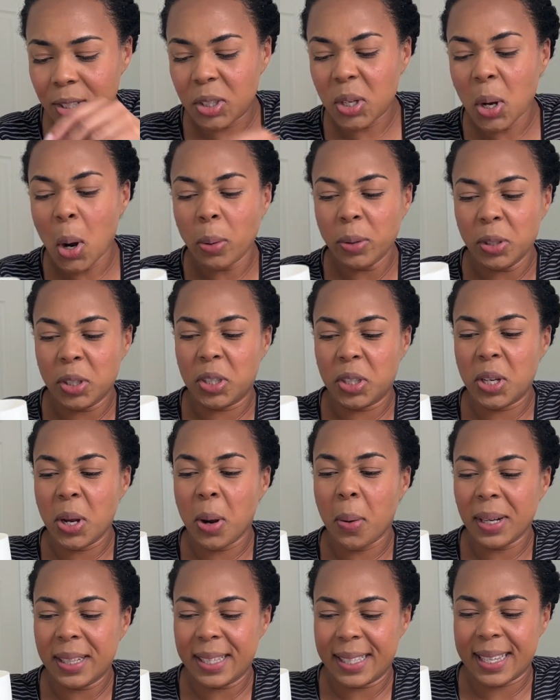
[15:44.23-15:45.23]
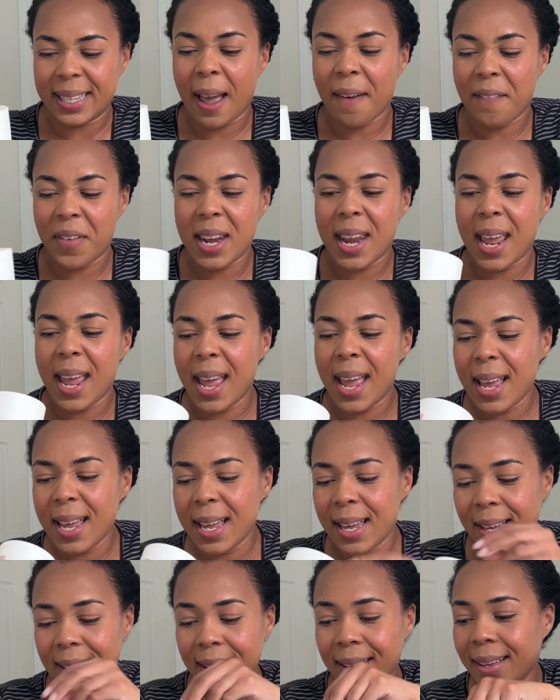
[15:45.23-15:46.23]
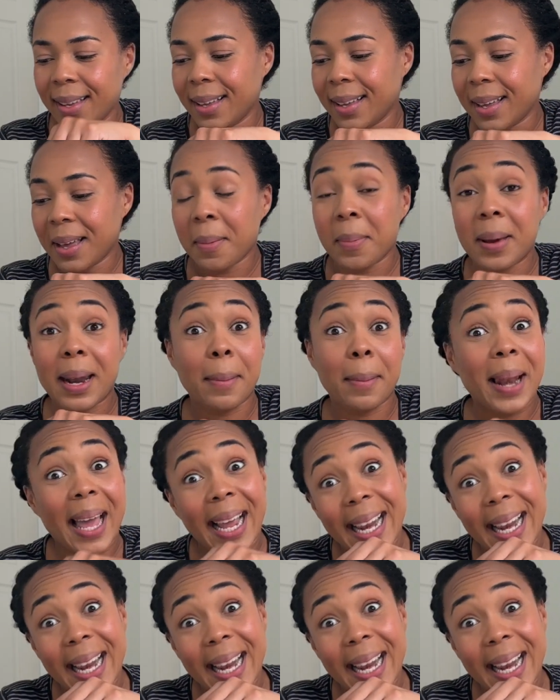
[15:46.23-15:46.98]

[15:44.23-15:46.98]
Don't do it, Stephanie. But I'm